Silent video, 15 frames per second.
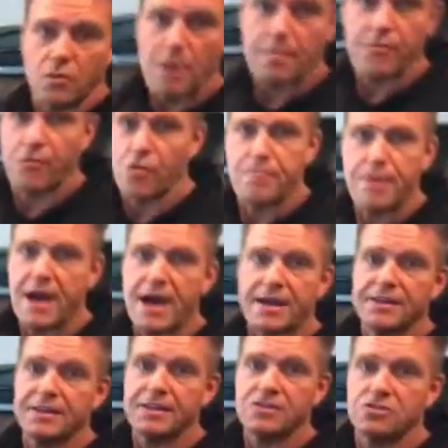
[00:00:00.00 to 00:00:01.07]
right before
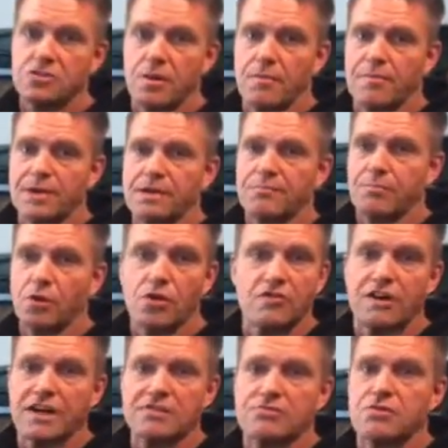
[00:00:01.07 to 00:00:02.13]
bed, eating a big bowl
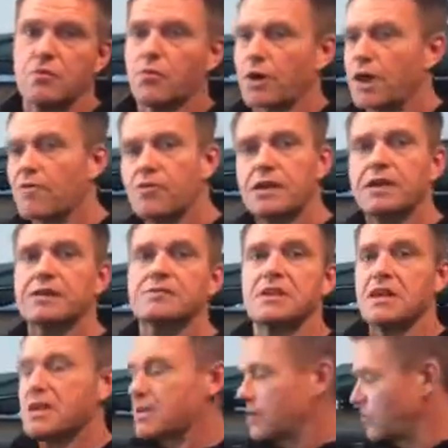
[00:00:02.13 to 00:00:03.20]
of ice cream, whatever it is.
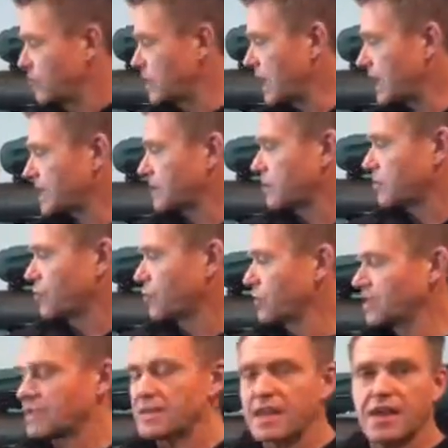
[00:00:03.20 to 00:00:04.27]
We got to
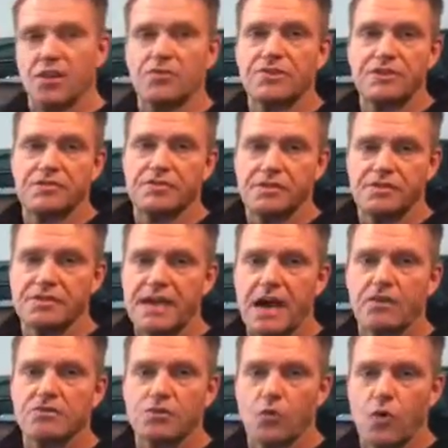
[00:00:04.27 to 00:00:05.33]
really nail
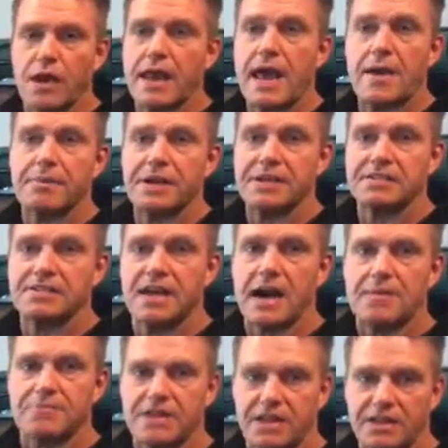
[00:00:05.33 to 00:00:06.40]
down to one habit at a
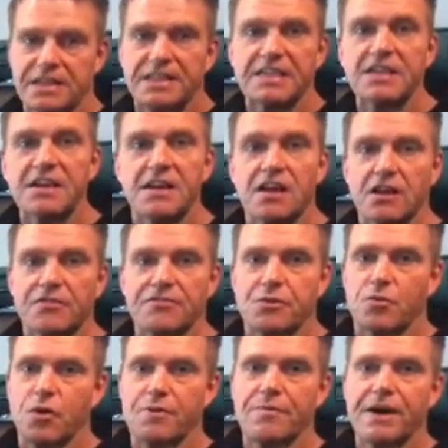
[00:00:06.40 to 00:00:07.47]
time, kind of like eating an
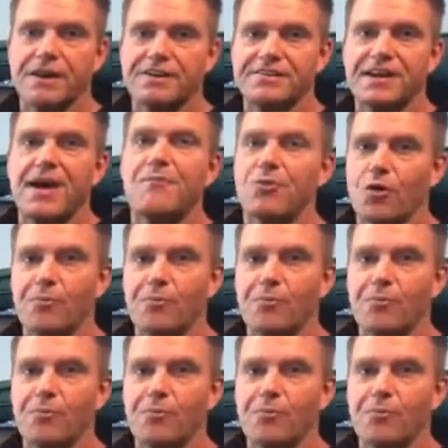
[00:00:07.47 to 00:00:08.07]
elephant one bite at a time,